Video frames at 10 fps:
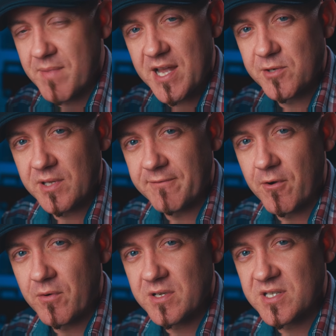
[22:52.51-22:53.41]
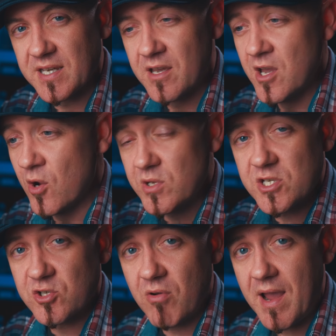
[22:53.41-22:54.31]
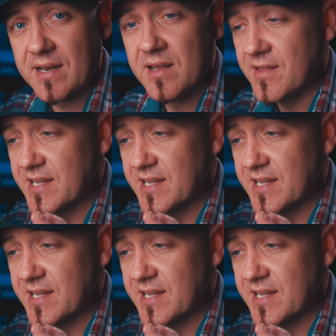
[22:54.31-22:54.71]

manually focusing, which is great.